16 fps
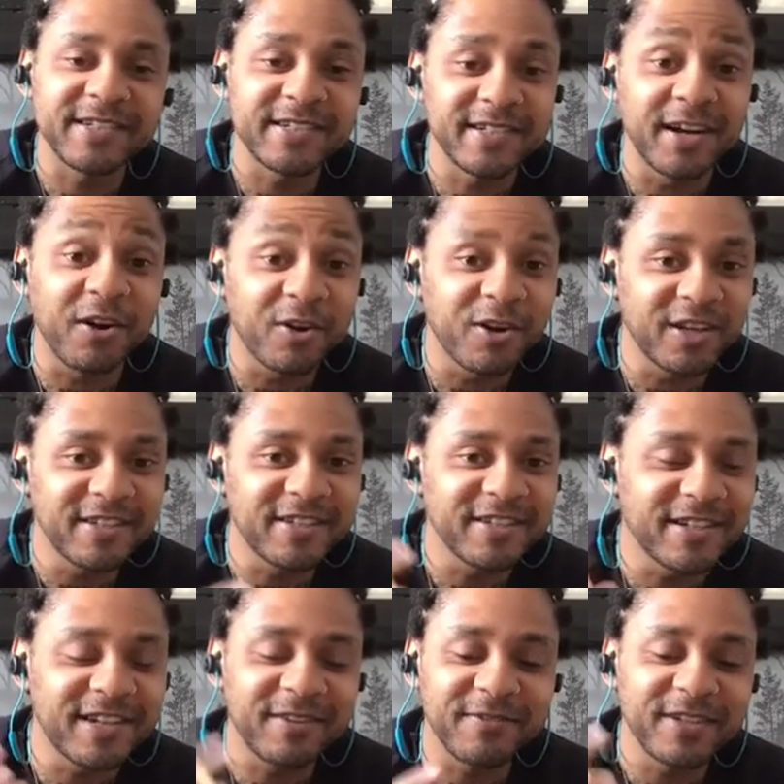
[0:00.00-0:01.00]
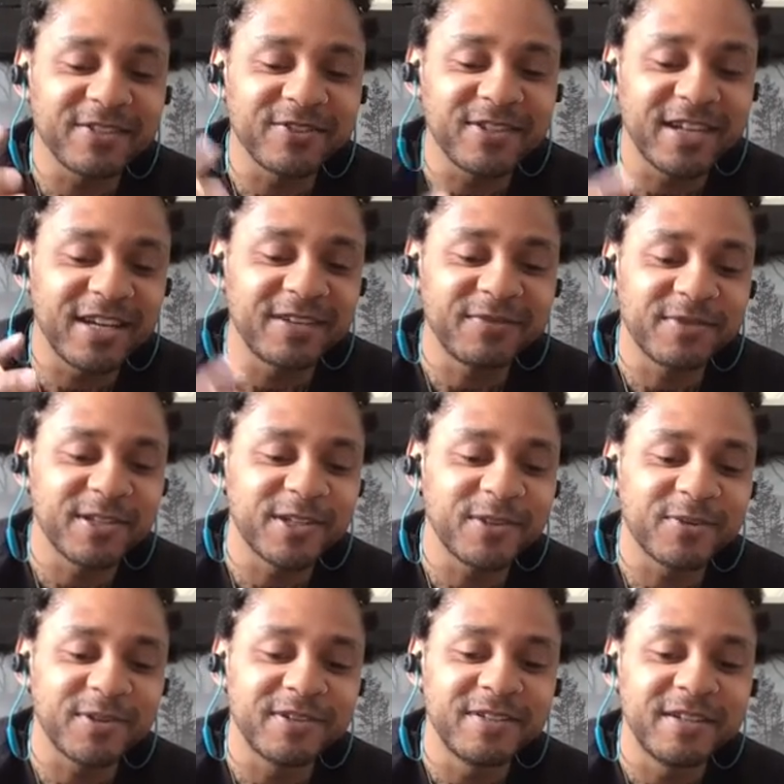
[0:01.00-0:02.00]
Oh God, you can have literally anything you
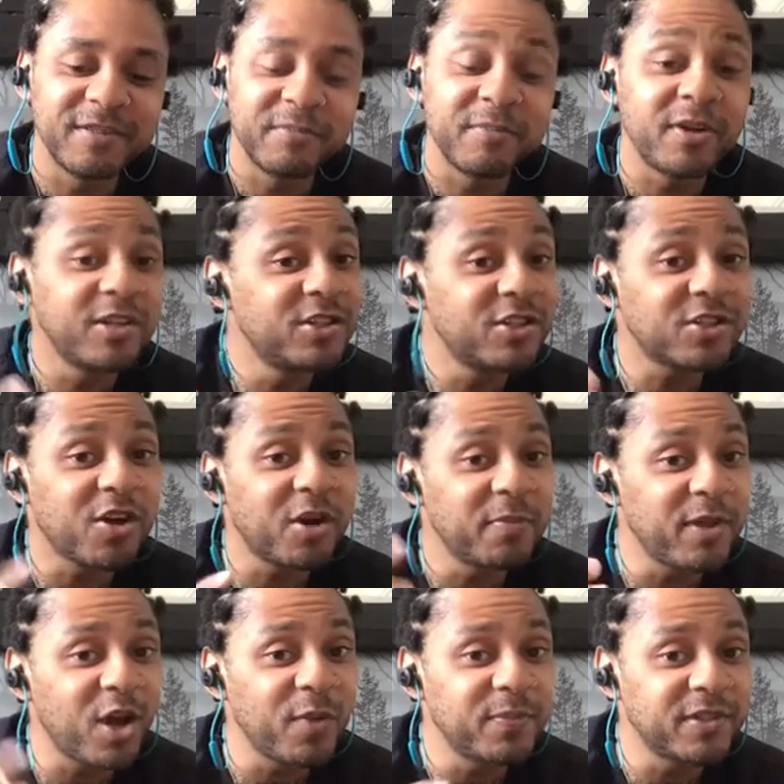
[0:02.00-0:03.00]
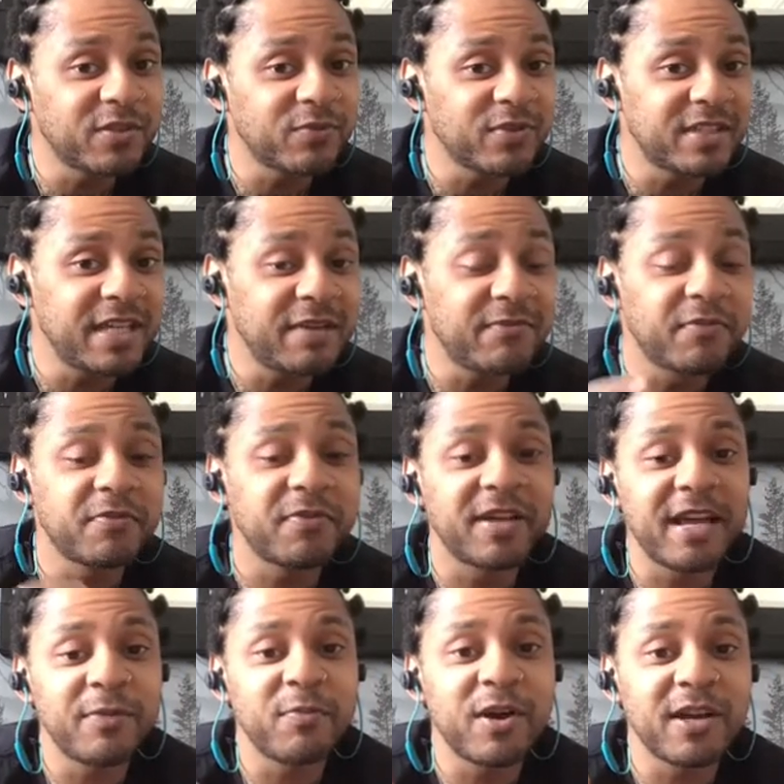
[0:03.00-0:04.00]
want. But you just got to be open to receive.
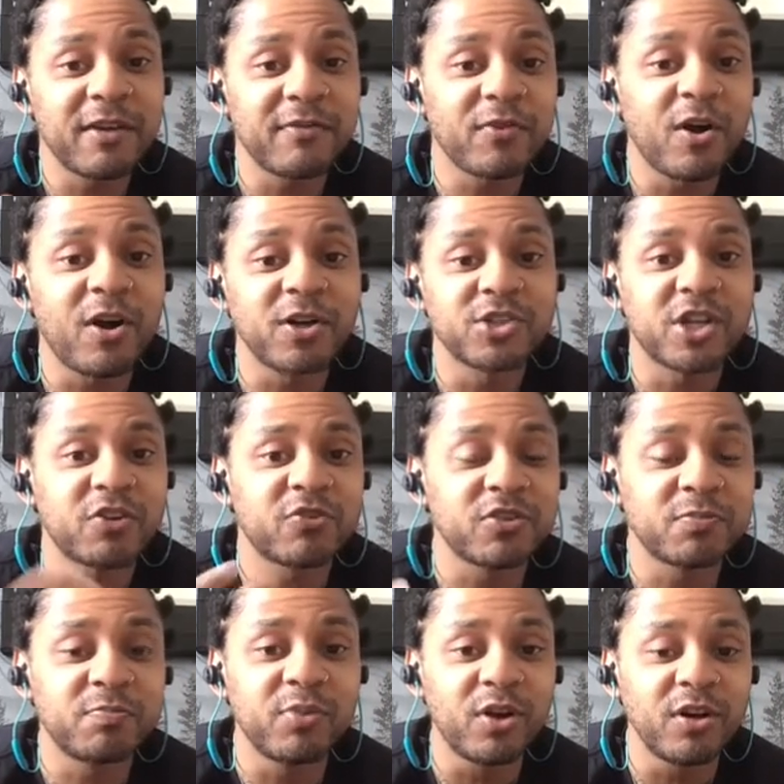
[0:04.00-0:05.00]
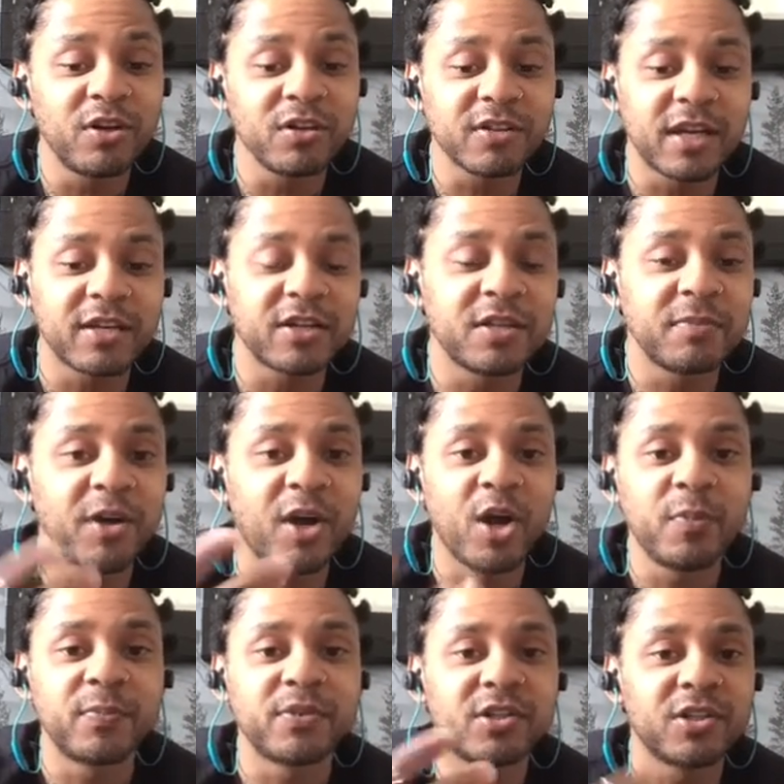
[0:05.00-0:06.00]
If your heart chakra is blocked, how are you going to be
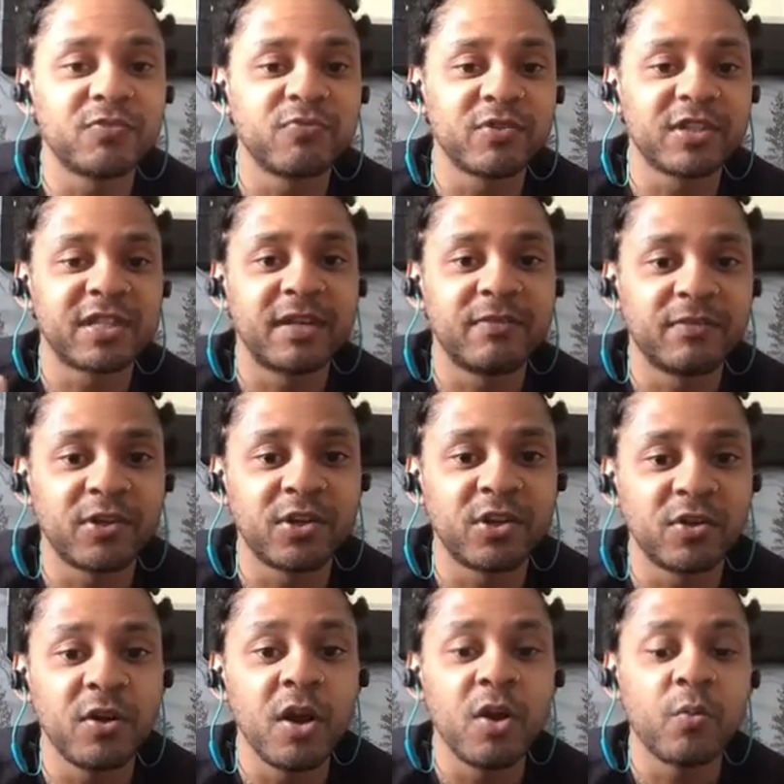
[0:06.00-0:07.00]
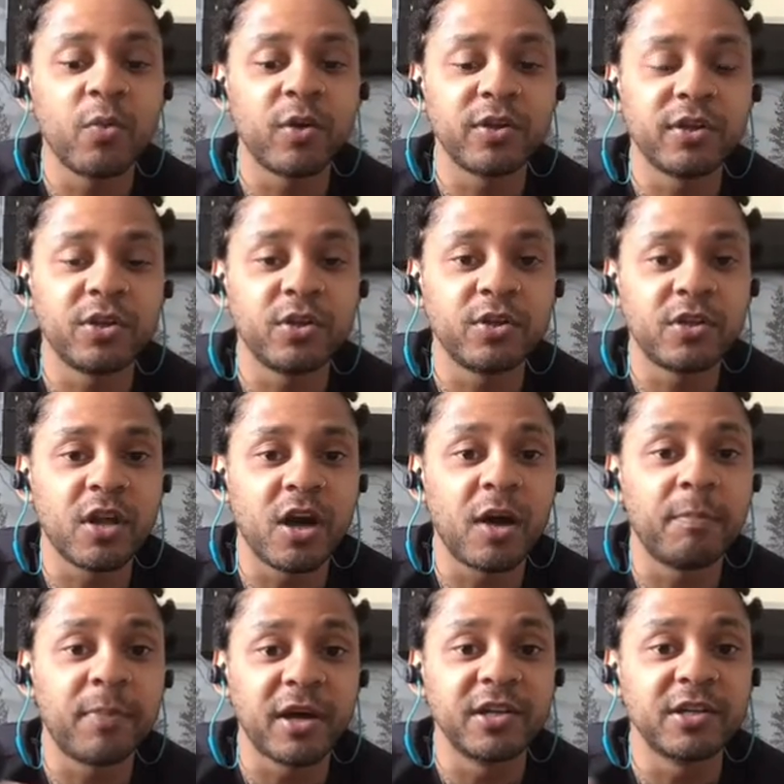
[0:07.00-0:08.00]
open to receive the
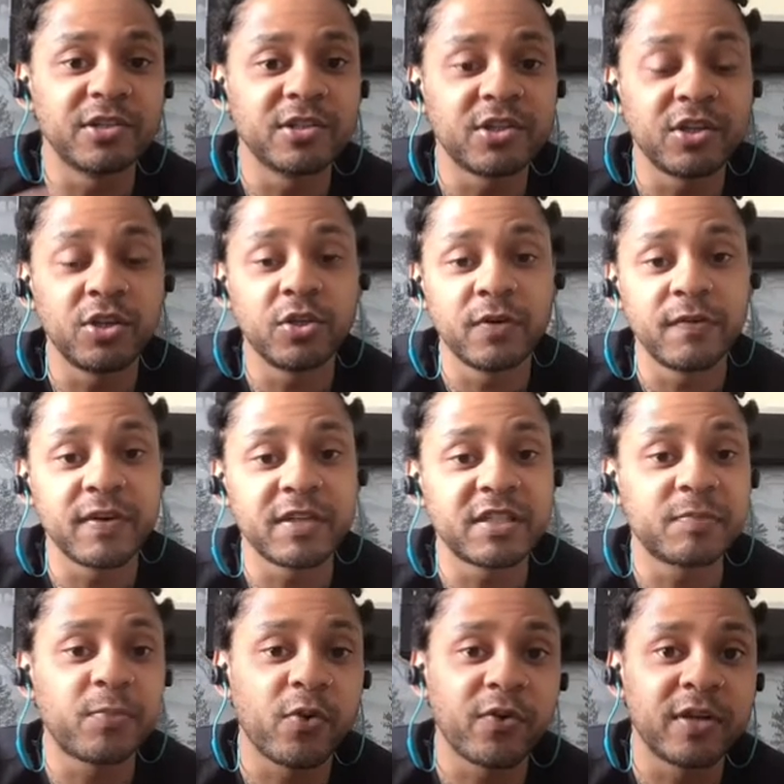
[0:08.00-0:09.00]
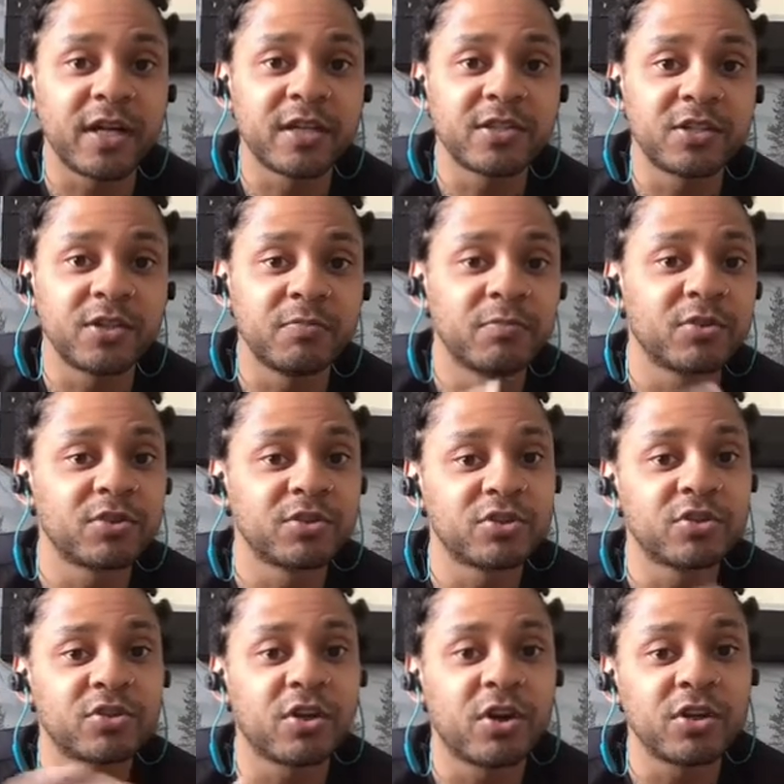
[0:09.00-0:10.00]
abundance the universe is pouring out to you? Because your
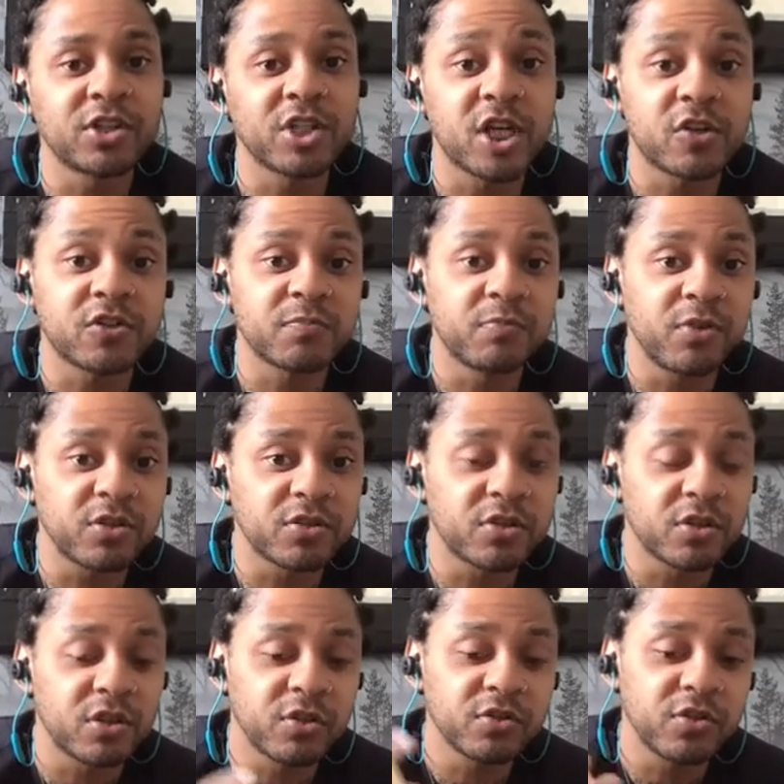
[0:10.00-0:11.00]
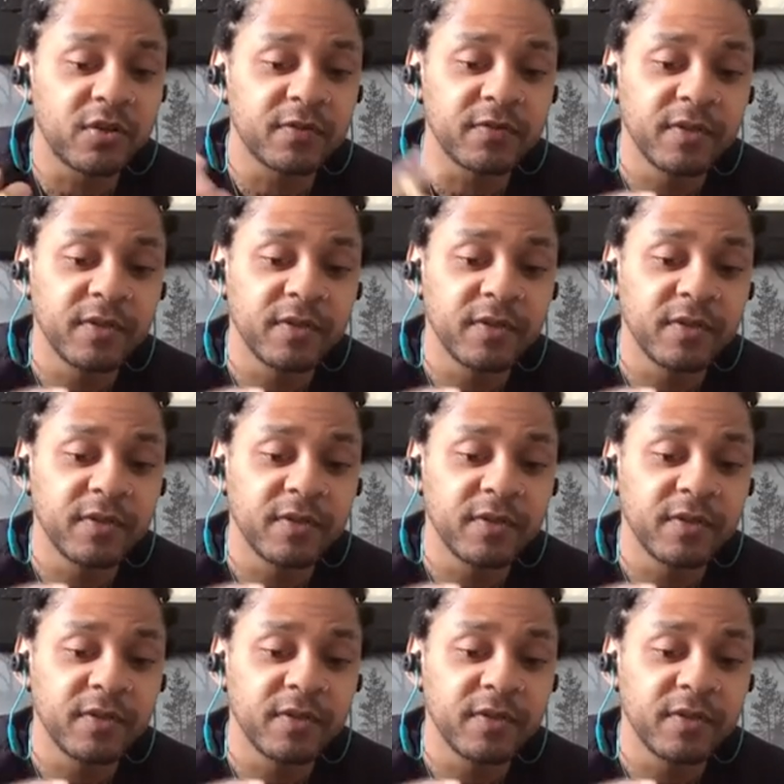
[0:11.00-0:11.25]
heart chakra is blocked and closed off.